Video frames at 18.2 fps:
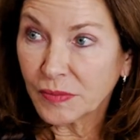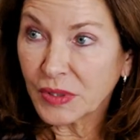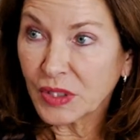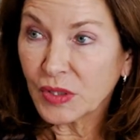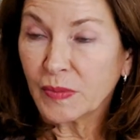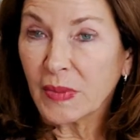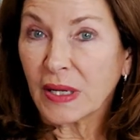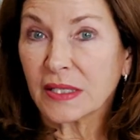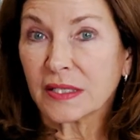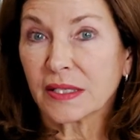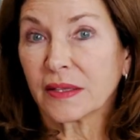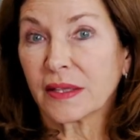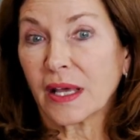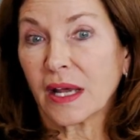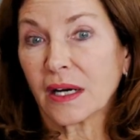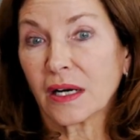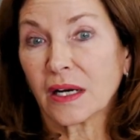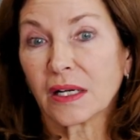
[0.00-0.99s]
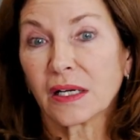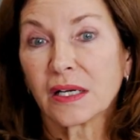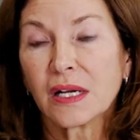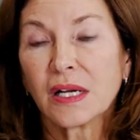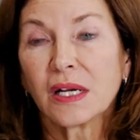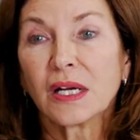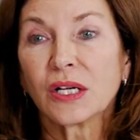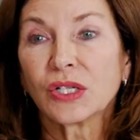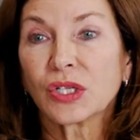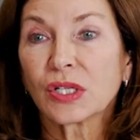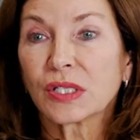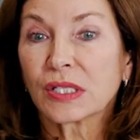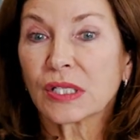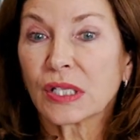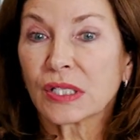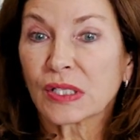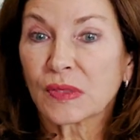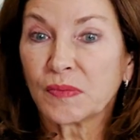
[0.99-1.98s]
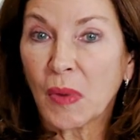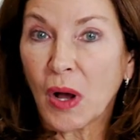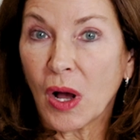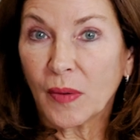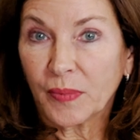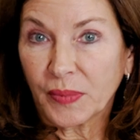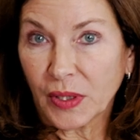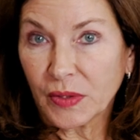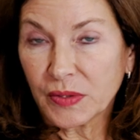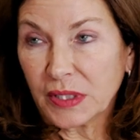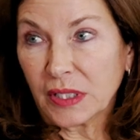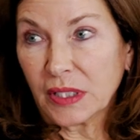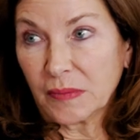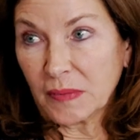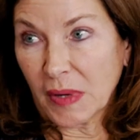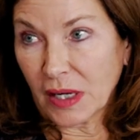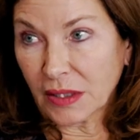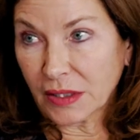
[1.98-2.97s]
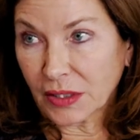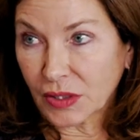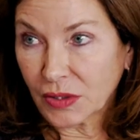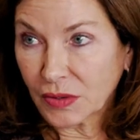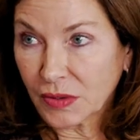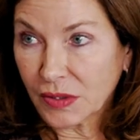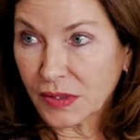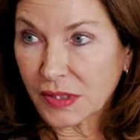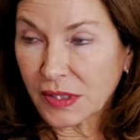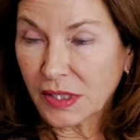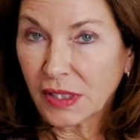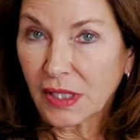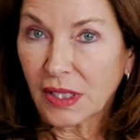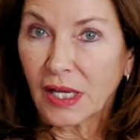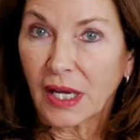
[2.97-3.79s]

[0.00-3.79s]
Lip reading: which means that they are just small protein molecules.